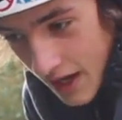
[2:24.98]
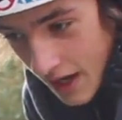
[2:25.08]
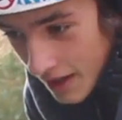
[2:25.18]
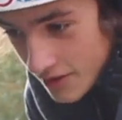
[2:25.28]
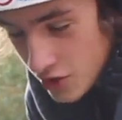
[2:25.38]

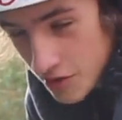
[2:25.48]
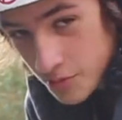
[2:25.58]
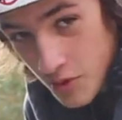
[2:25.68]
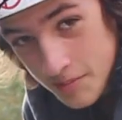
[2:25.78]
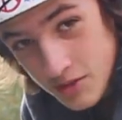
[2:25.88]
I
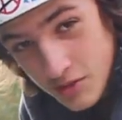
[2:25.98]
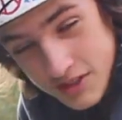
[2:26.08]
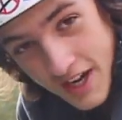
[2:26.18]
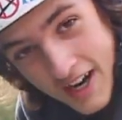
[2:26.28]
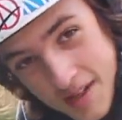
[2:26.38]
triple whipped into a
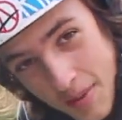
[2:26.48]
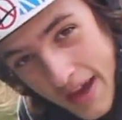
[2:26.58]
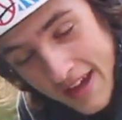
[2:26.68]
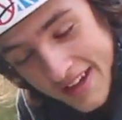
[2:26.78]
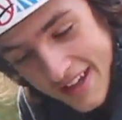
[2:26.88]
tiny
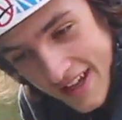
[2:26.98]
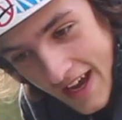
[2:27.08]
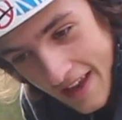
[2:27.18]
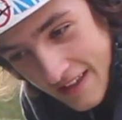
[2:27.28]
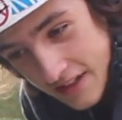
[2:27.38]
bank,
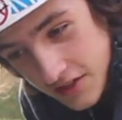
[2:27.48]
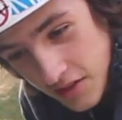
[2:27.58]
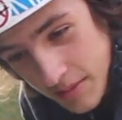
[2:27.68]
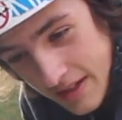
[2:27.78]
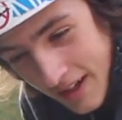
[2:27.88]
and then it
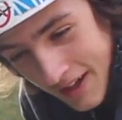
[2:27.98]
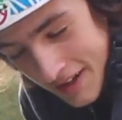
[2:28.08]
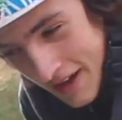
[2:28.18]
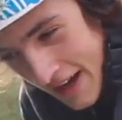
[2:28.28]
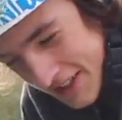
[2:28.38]
took me
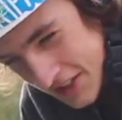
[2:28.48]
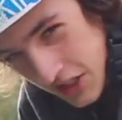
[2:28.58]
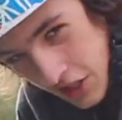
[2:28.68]
the next